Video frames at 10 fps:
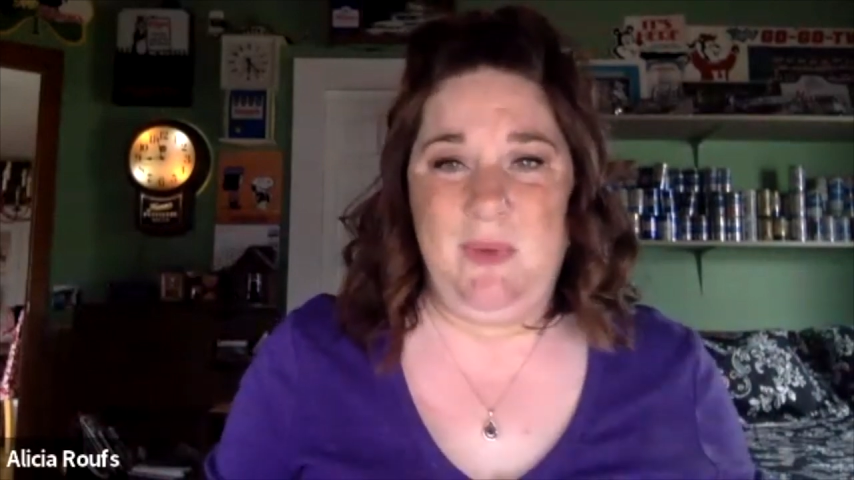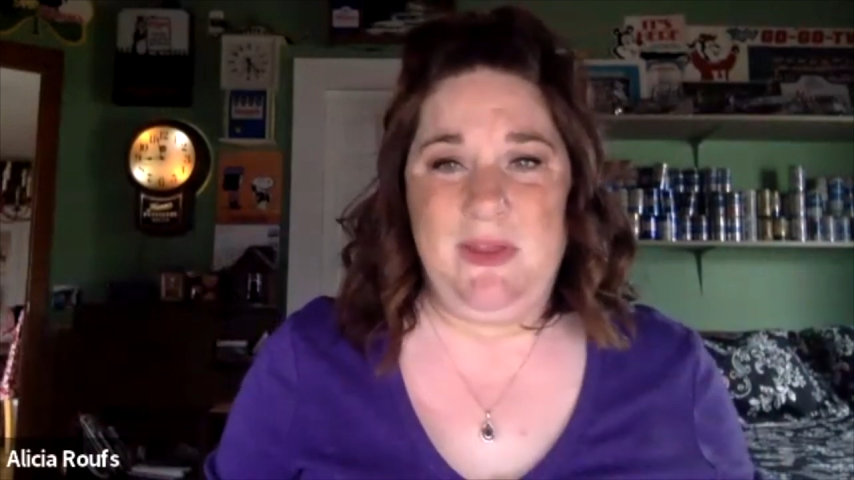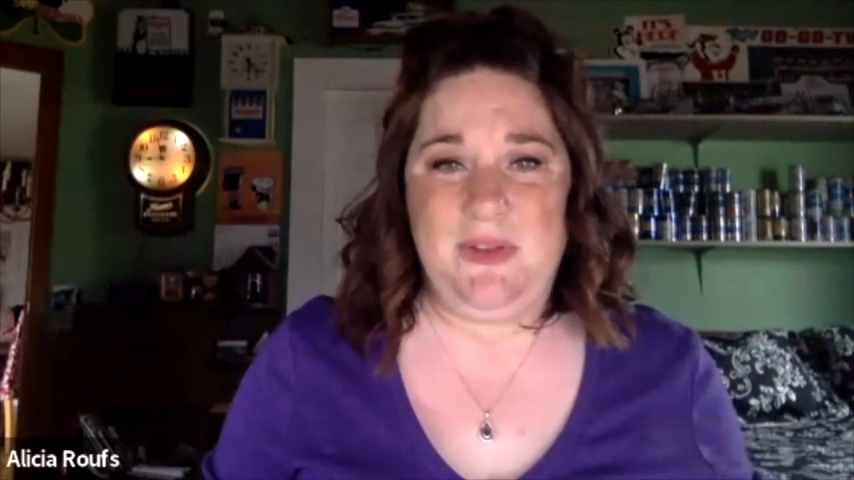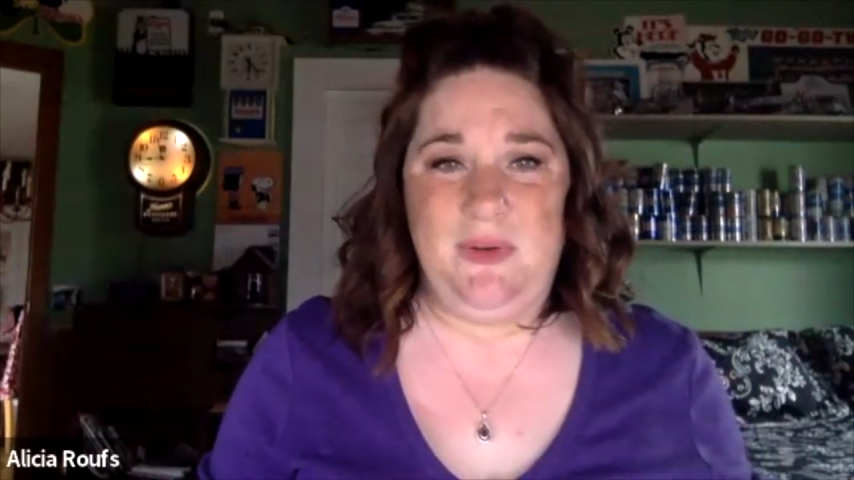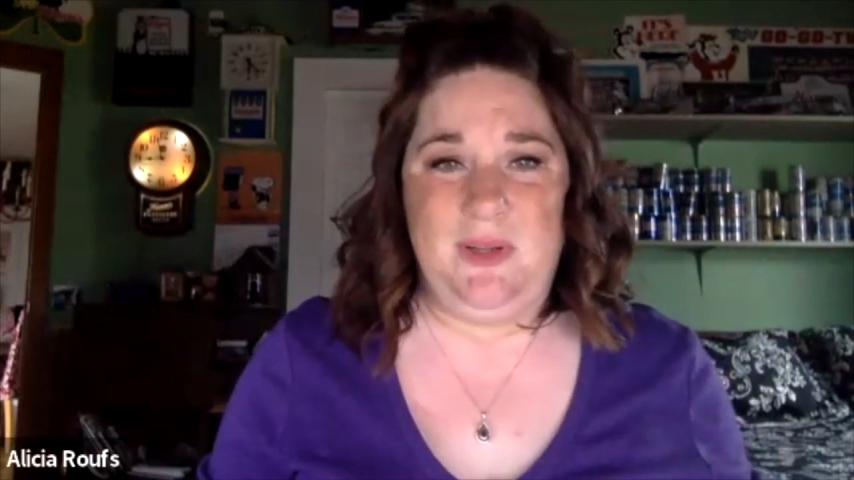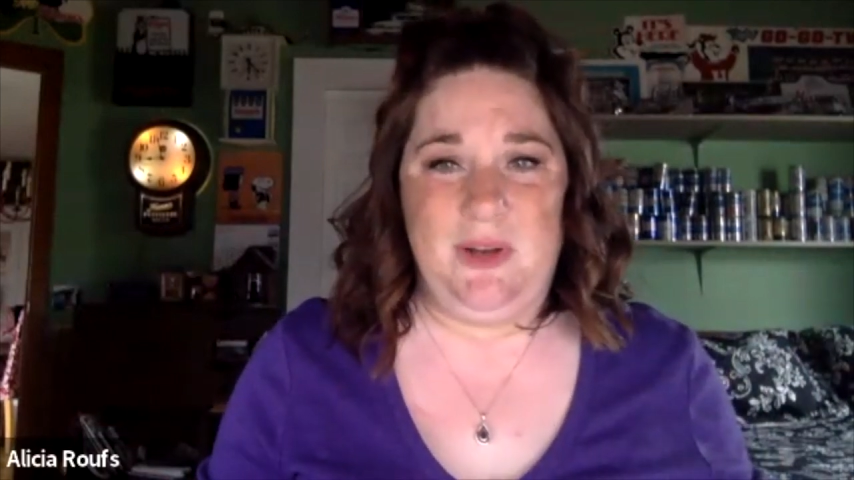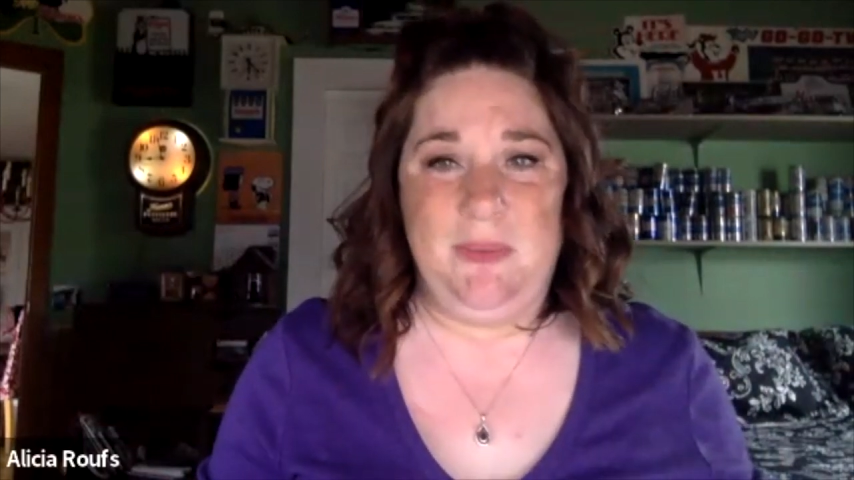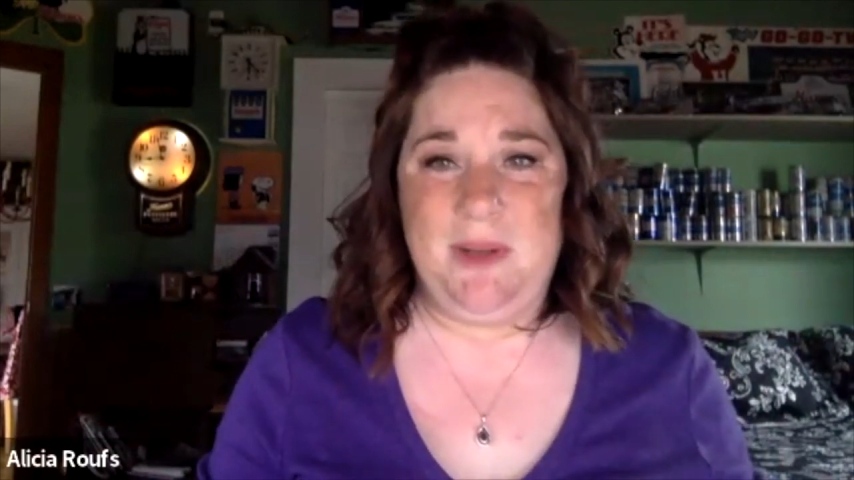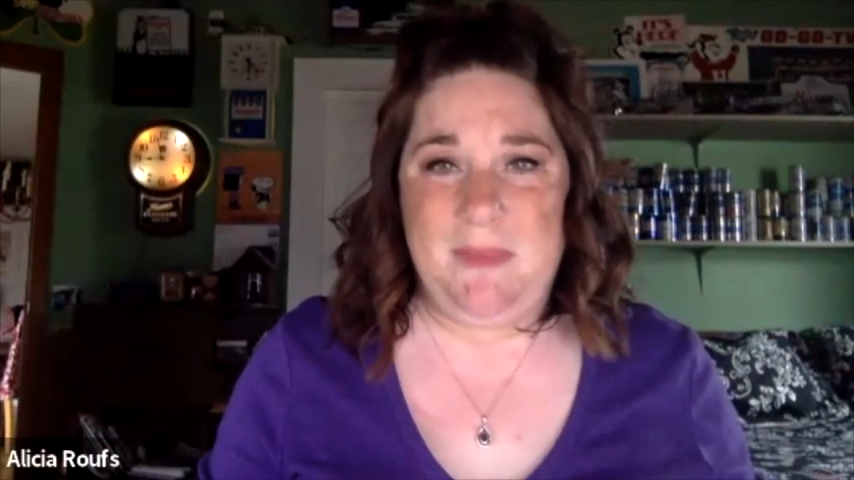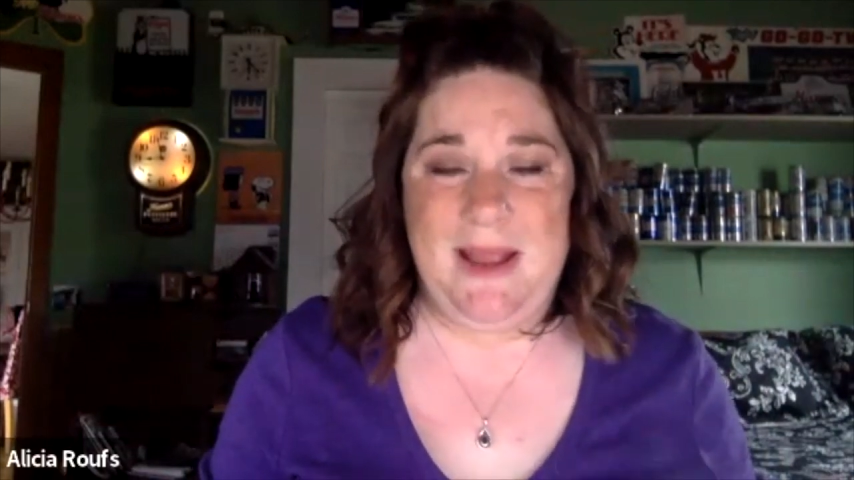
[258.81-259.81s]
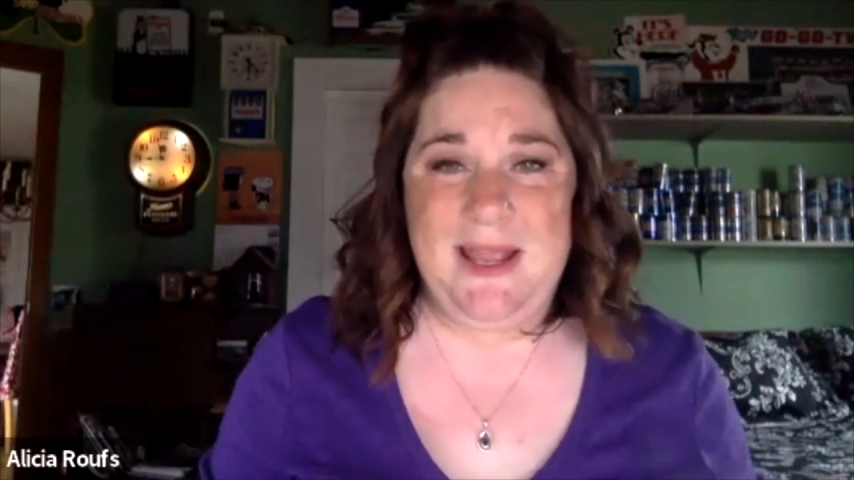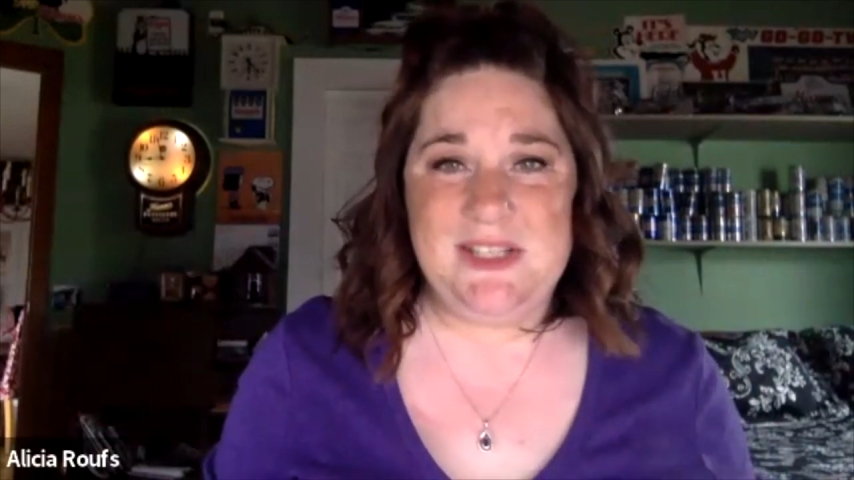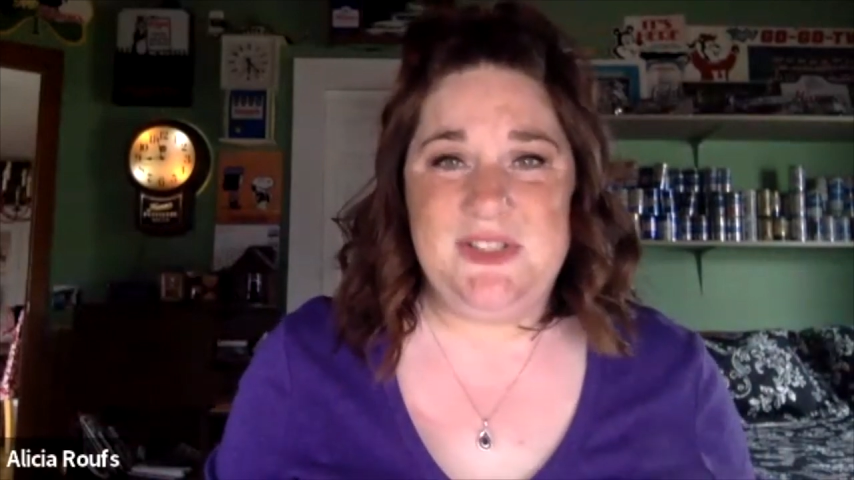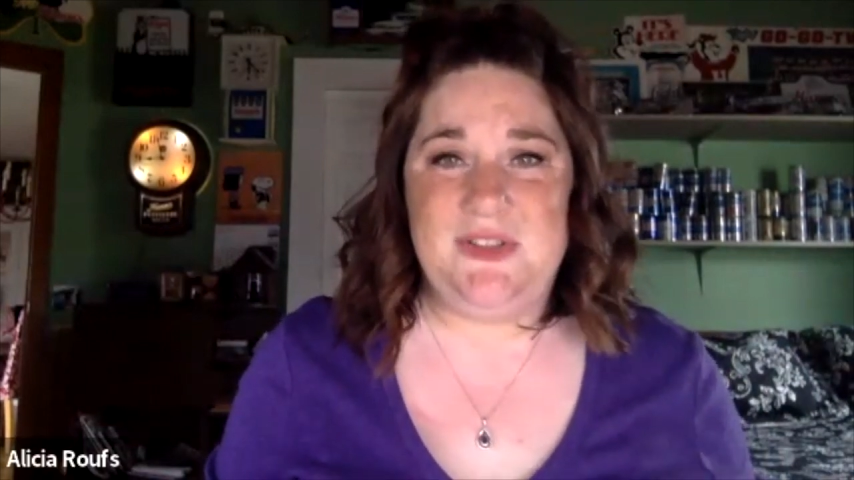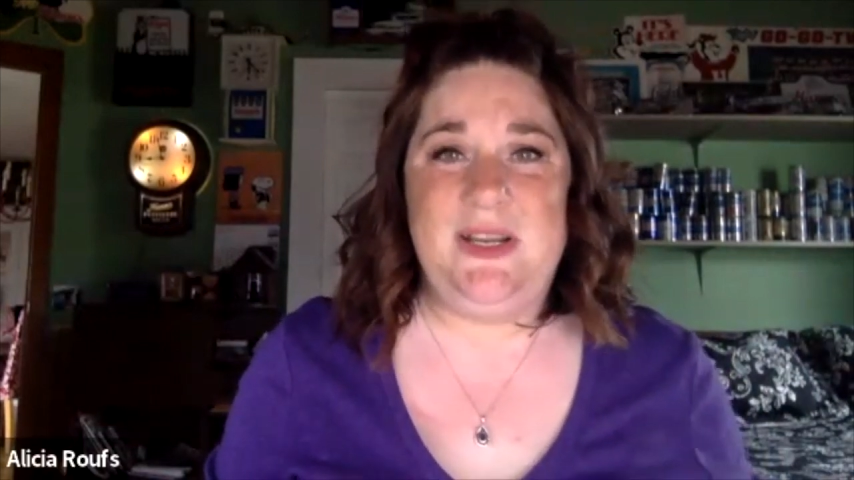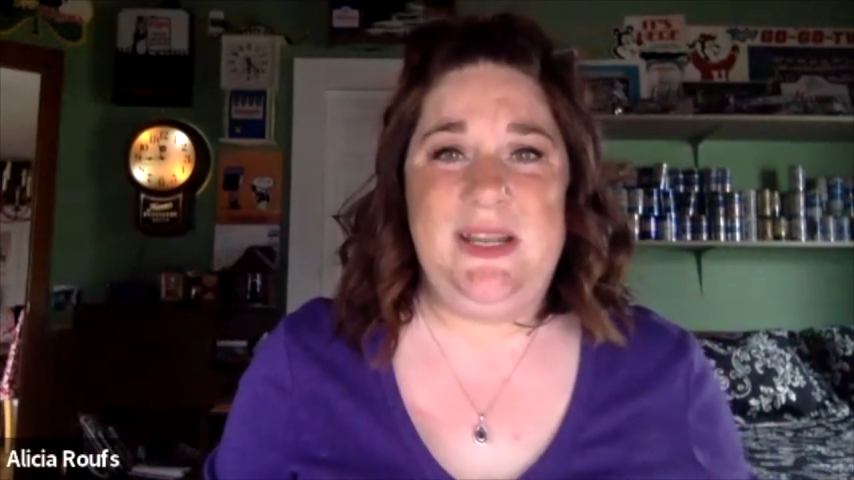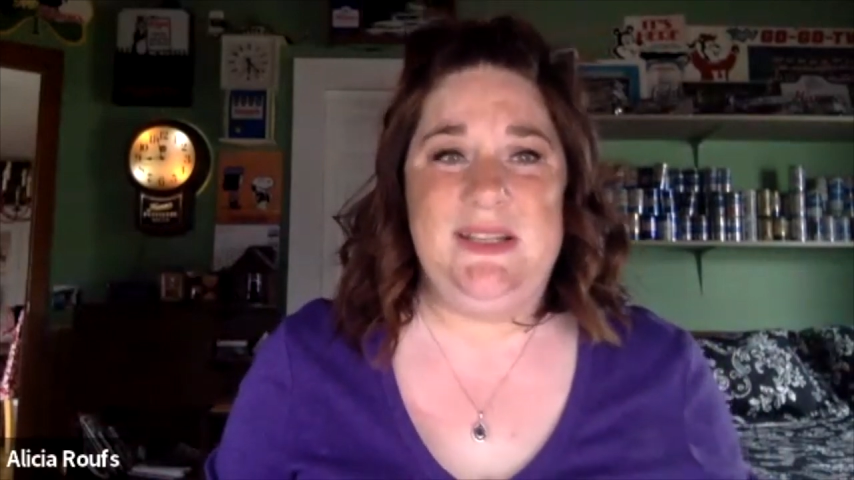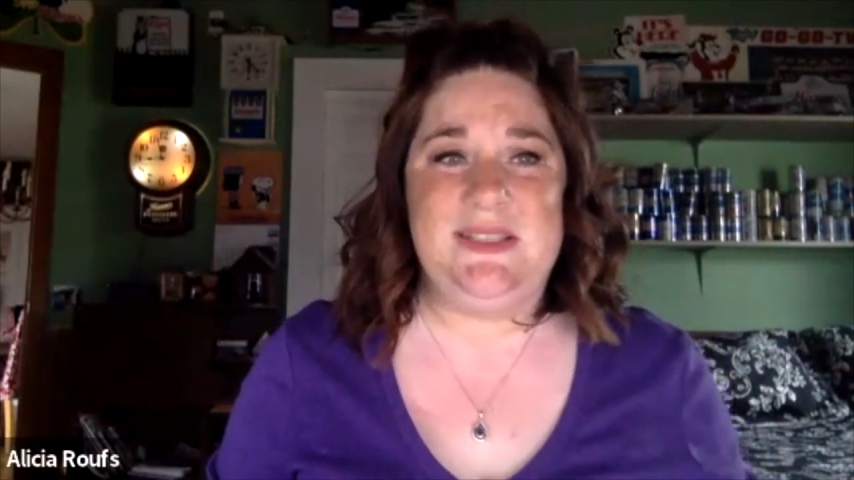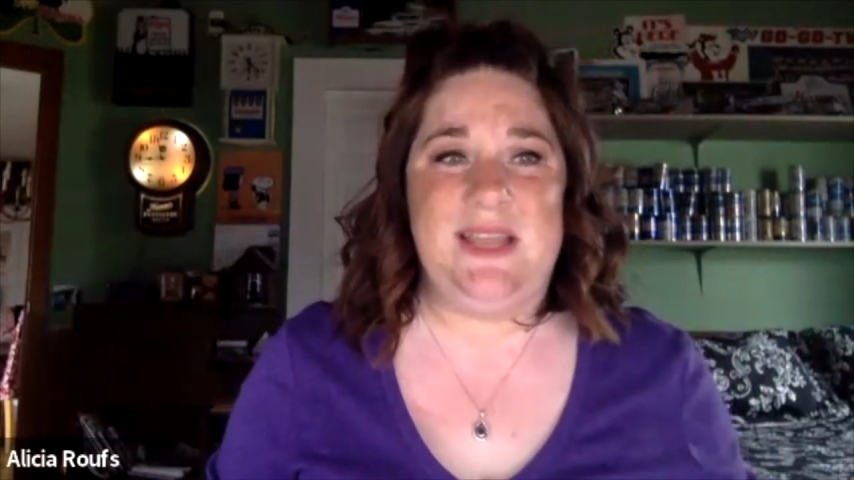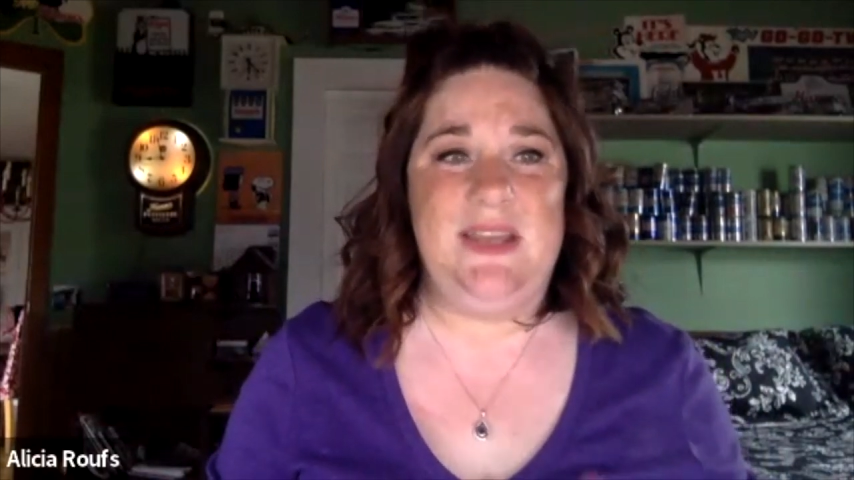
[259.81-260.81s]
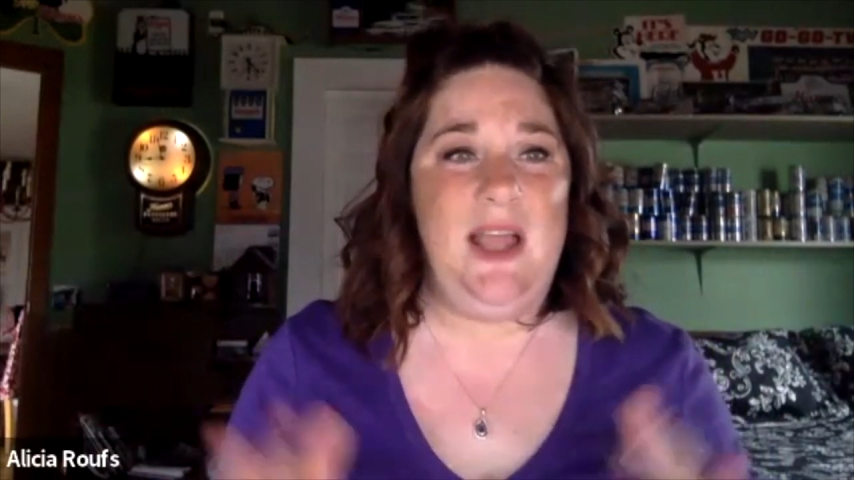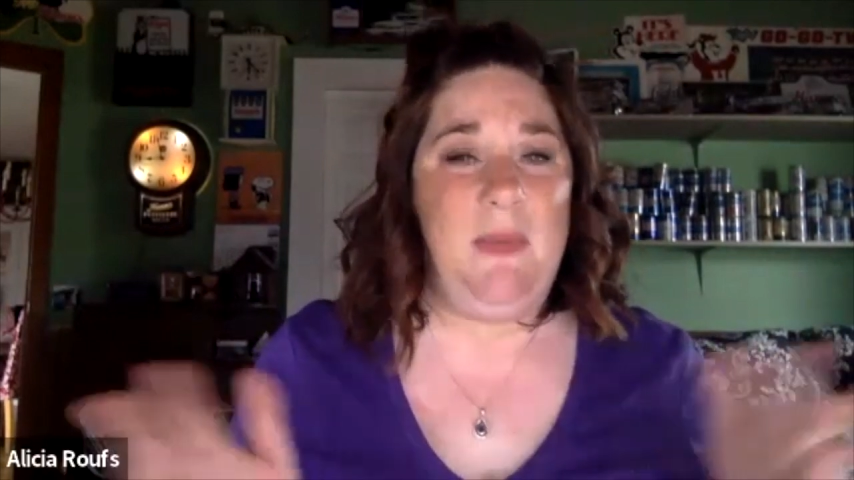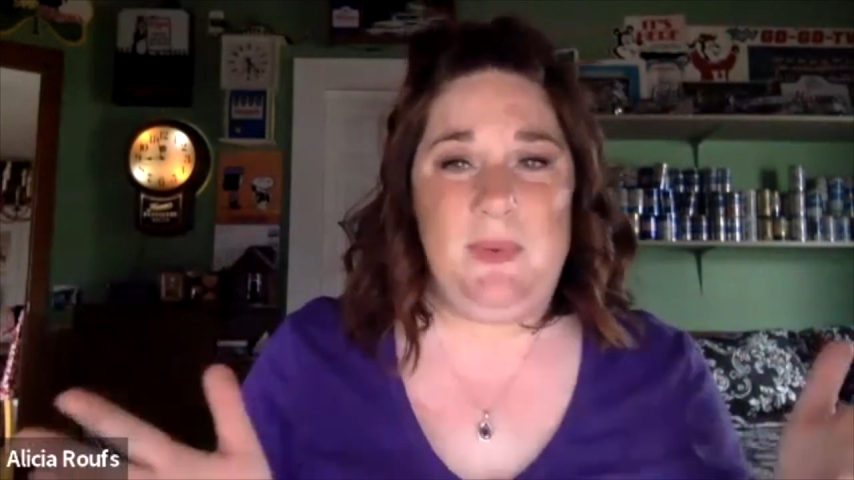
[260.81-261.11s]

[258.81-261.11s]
went through a little bit of my history and said, yep,